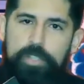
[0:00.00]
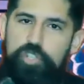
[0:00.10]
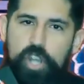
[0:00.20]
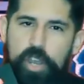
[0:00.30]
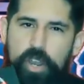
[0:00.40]
or
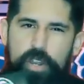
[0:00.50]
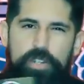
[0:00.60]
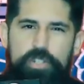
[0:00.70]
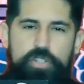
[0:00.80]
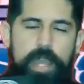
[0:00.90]

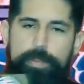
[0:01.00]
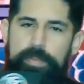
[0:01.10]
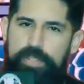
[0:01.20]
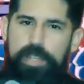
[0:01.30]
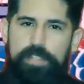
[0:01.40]
charge or
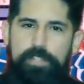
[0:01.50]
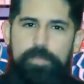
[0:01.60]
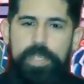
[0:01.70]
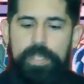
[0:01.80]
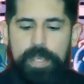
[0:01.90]
hypersonic
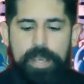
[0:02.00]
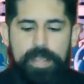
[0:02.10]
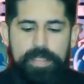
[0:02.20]
speed,